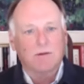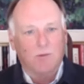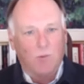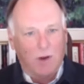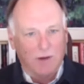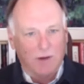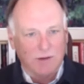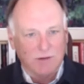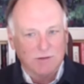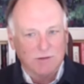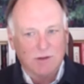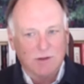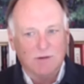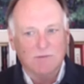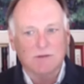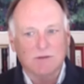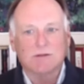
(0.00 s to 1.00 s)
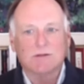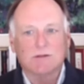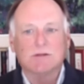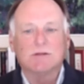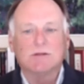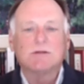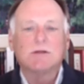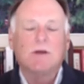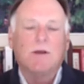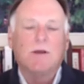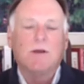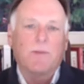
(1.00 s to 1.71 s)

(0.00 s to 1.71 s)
quality services,